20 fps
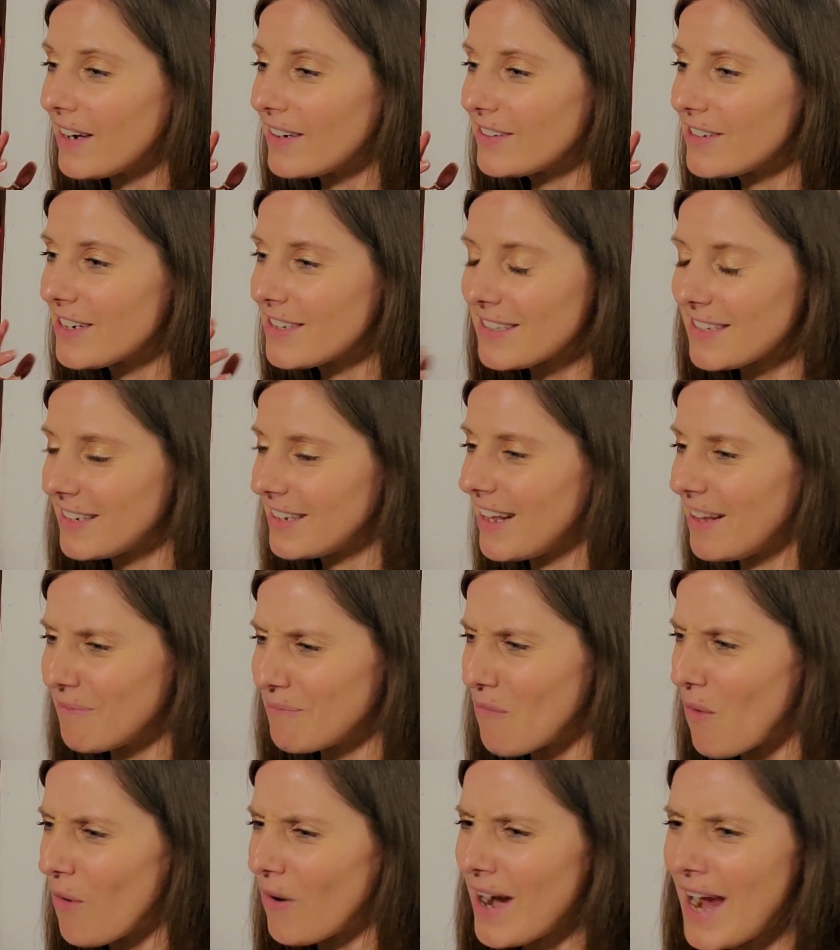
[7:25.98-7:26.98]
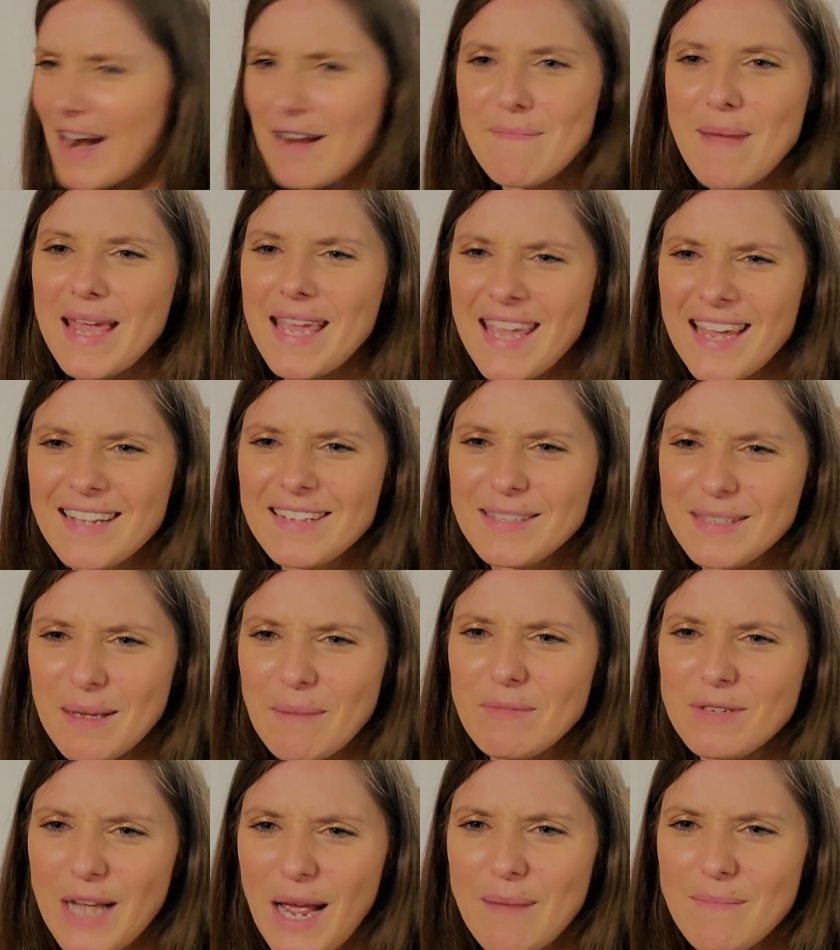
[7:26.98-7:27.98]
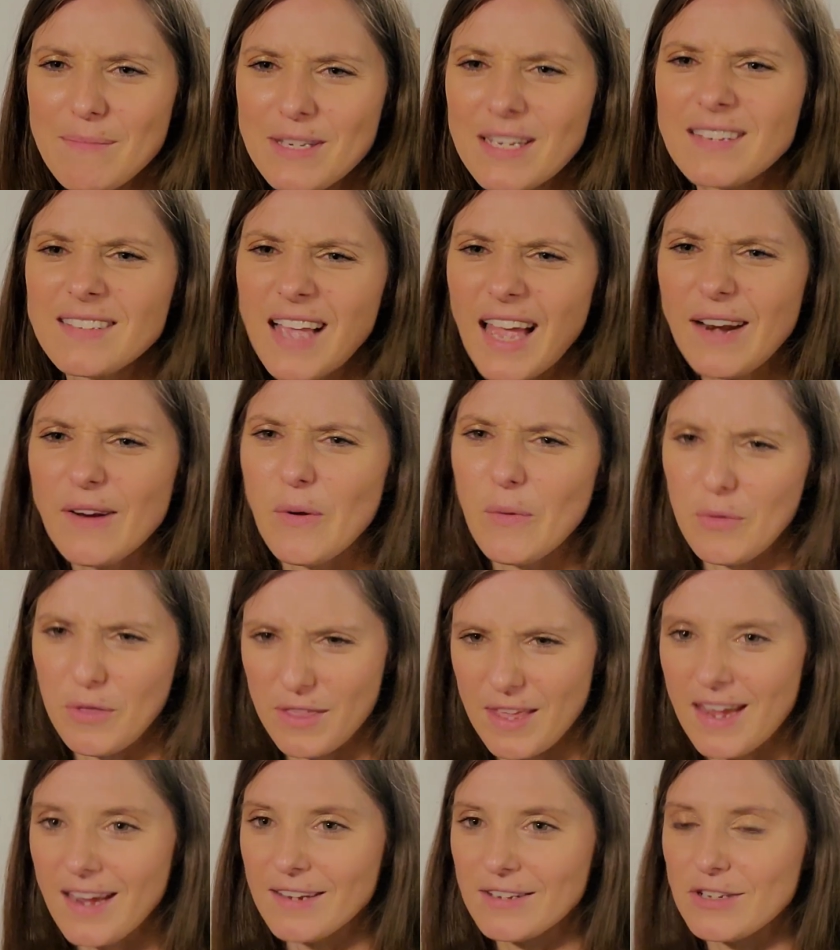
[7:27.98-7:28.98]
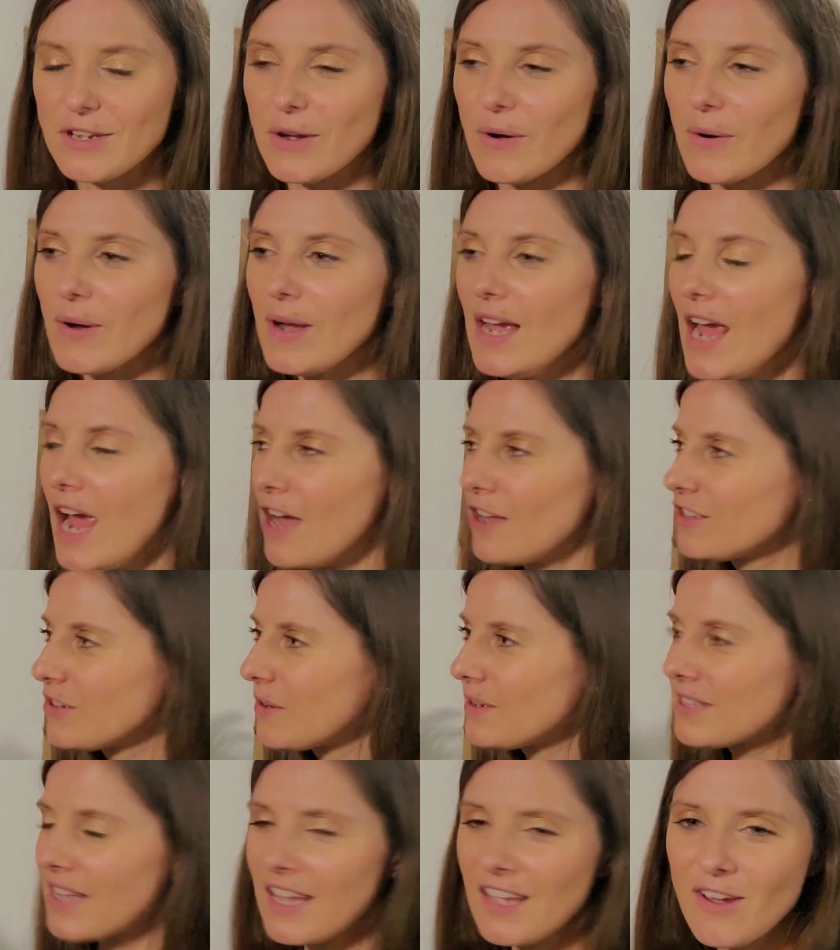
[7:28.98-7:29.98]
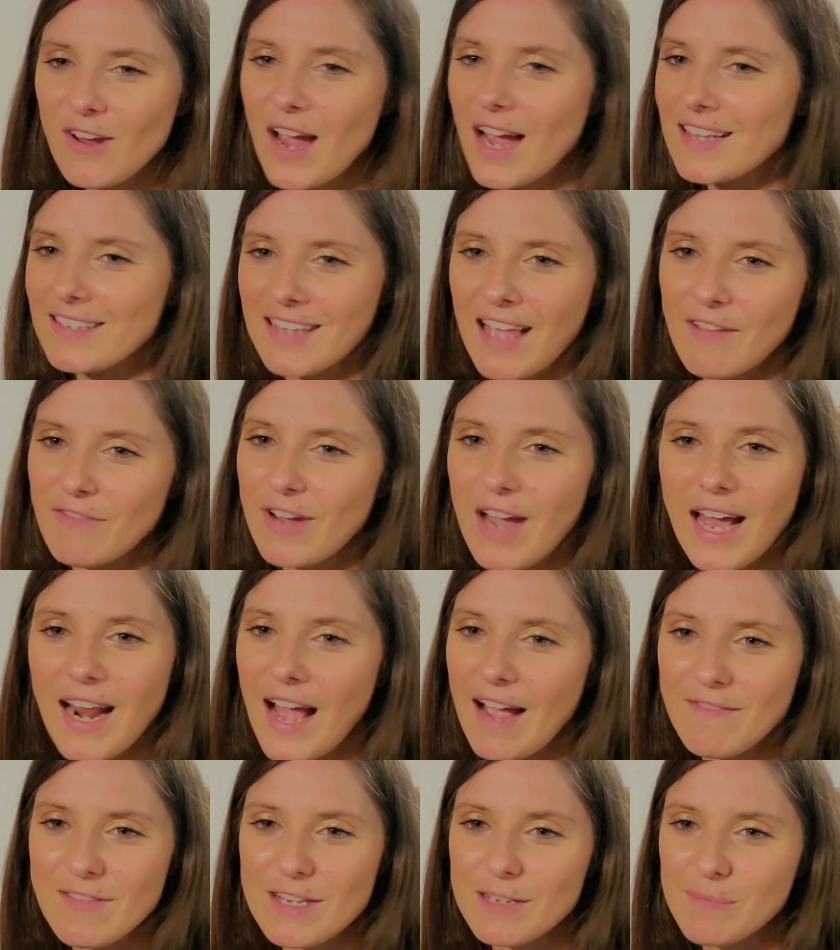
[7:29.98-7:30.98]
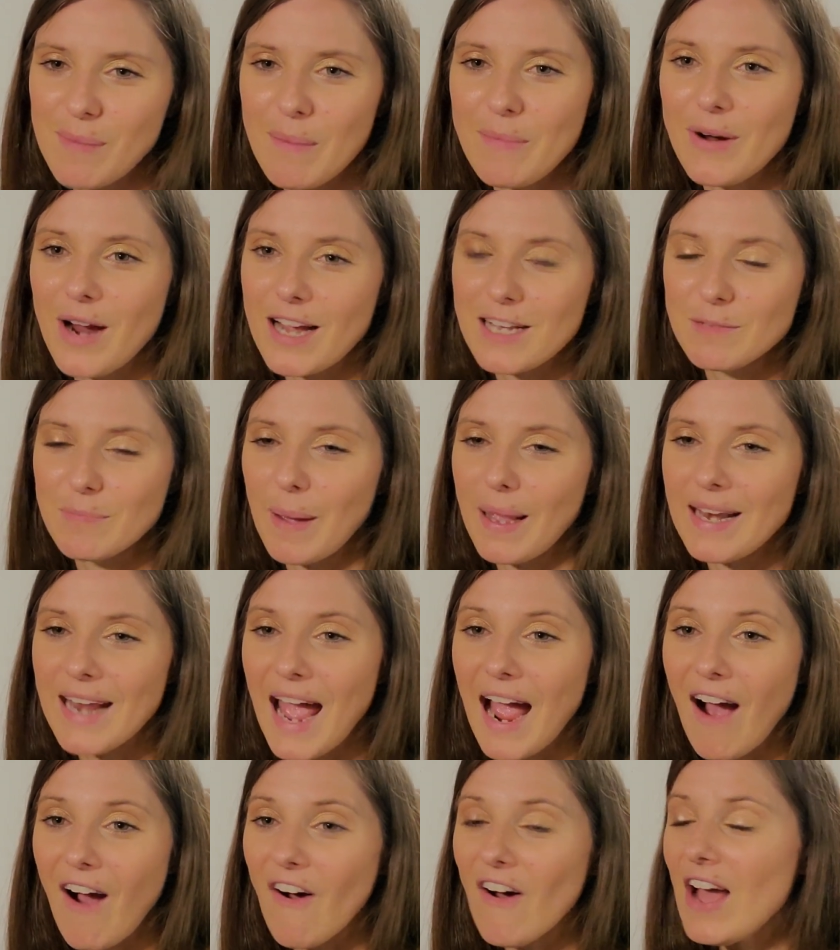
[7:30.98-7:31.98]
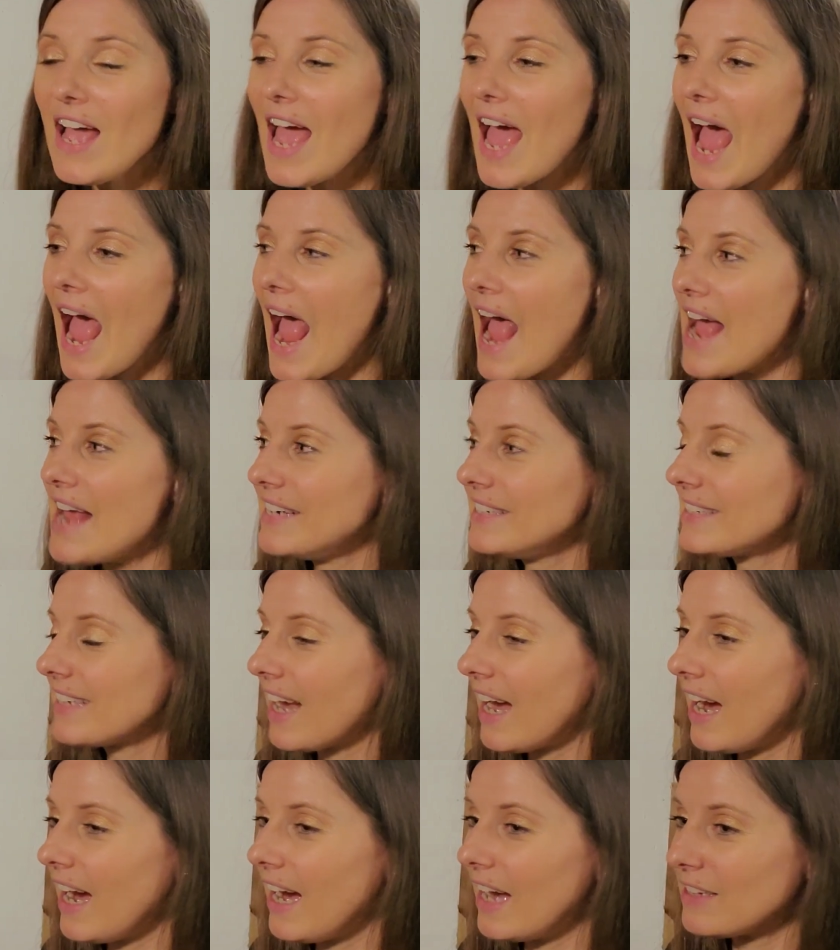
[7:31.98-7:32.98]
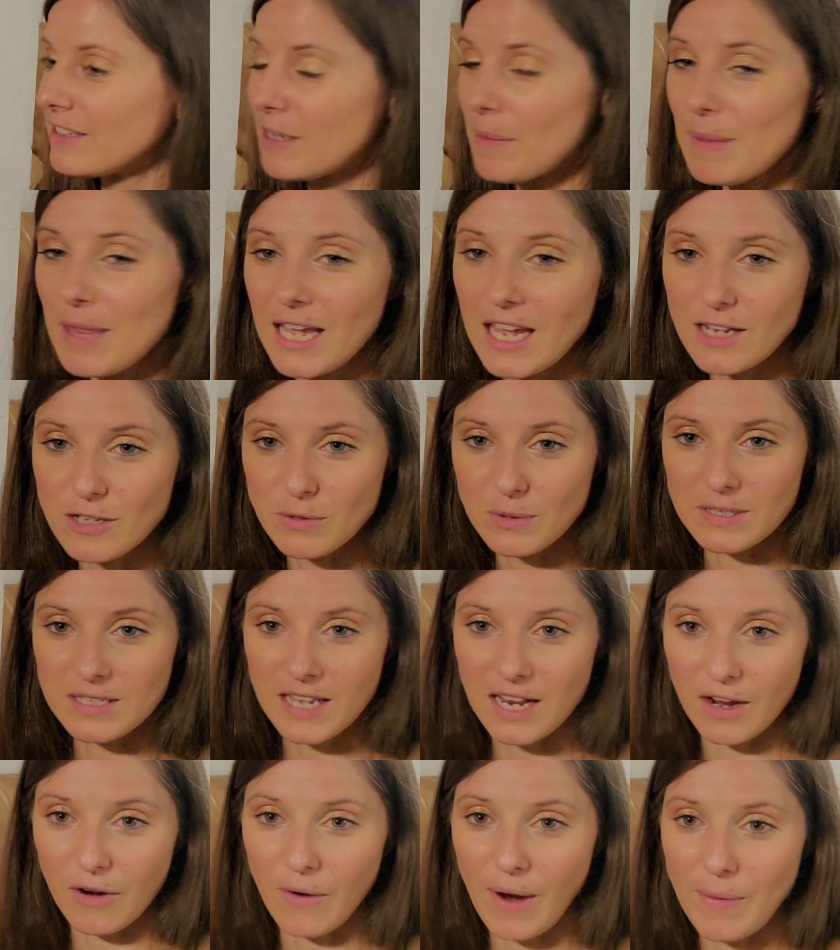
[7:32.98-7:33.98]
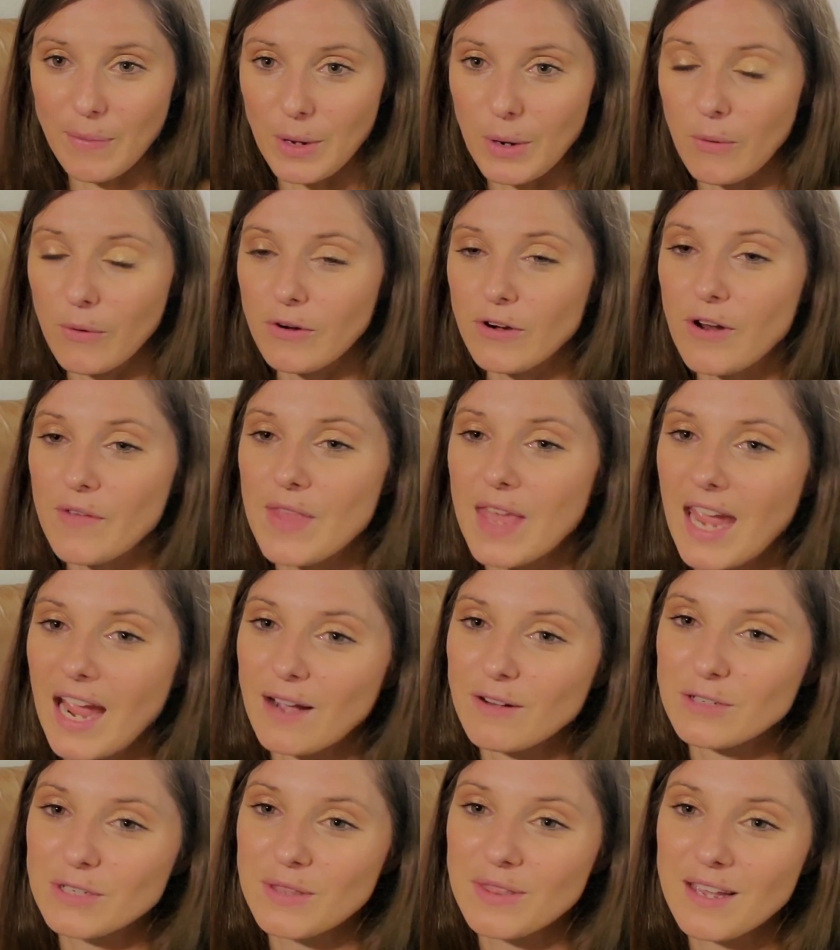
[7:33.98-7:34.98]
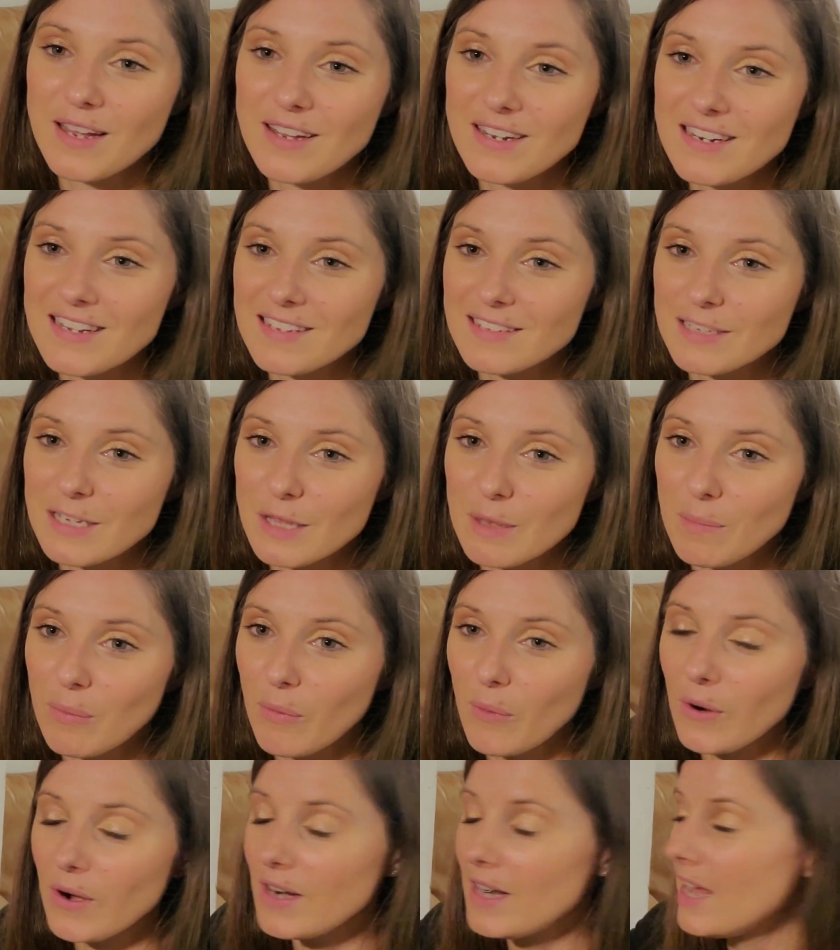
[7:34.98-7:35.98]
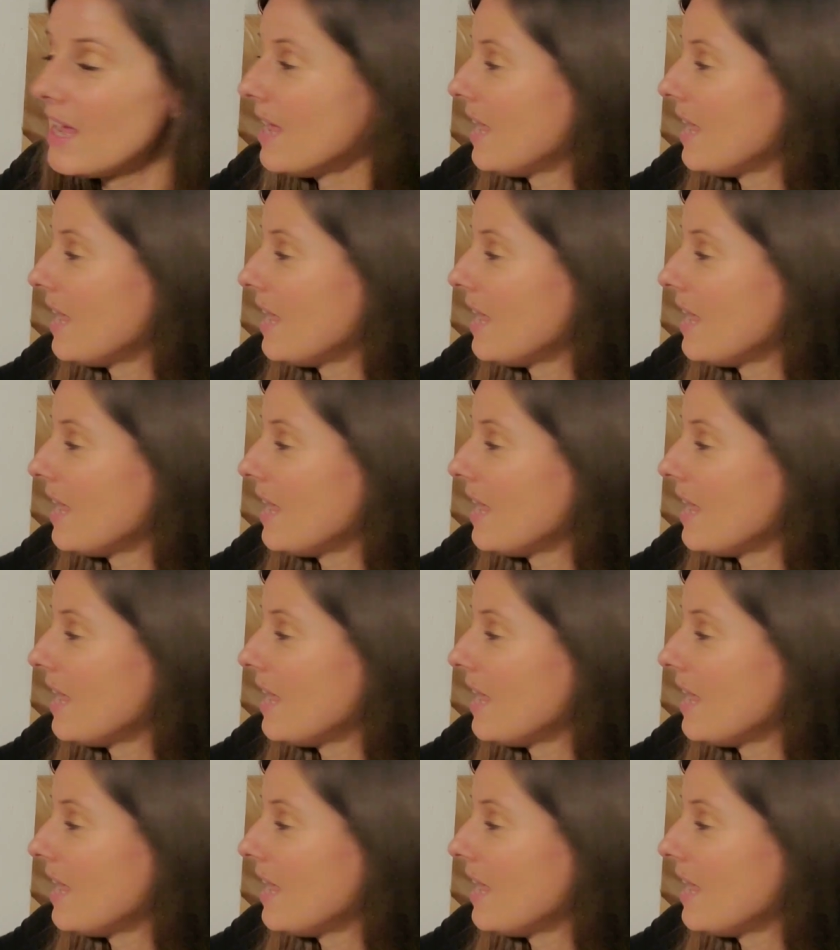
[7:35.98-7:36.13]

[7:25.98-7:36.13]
just more out of my kids sometimes because I don't think to. And so he's like, you guys have got to have these memorized by now. And some of the kids were sitting around the corner on the couch so they couldn't see the board,